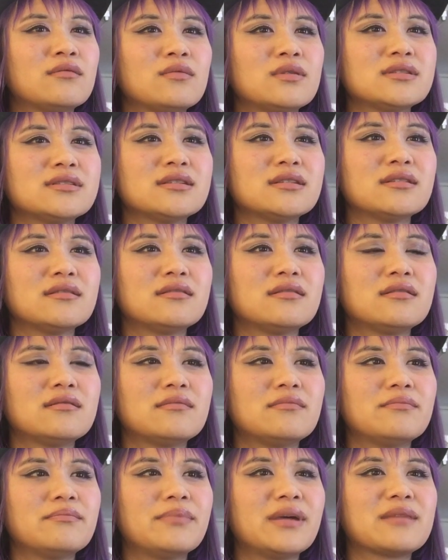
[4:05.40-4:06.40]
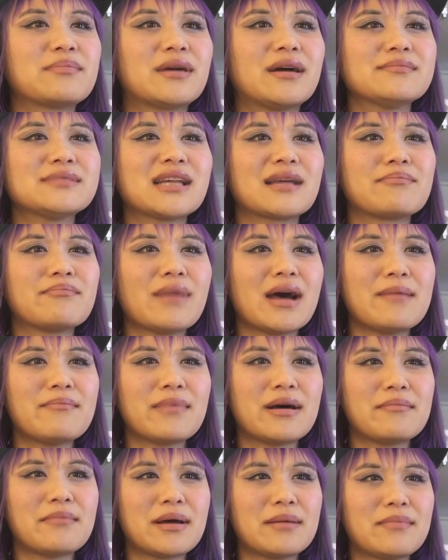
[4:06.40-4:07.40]
What's it? Big Mom's like,
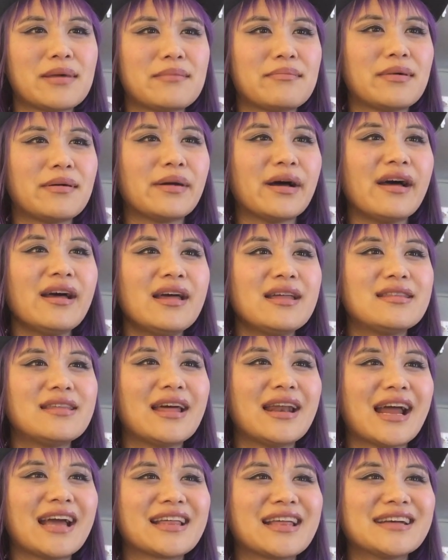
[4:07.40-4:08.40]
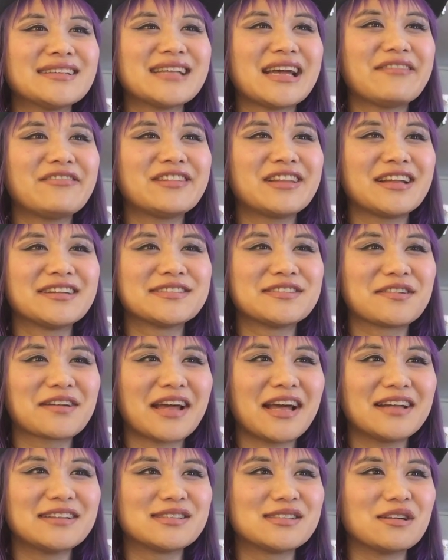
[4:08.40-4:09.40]
Mama. Then I guess everything's
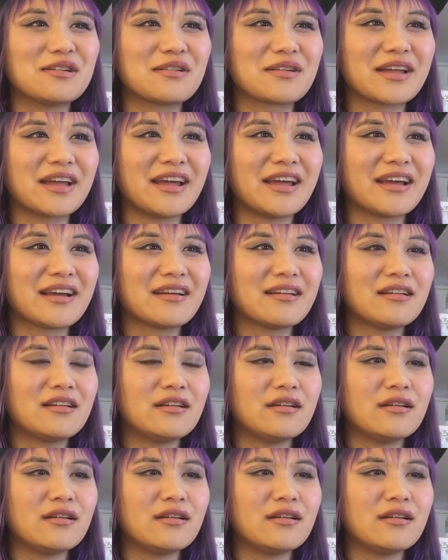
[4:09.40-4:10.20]
okay, Soul King.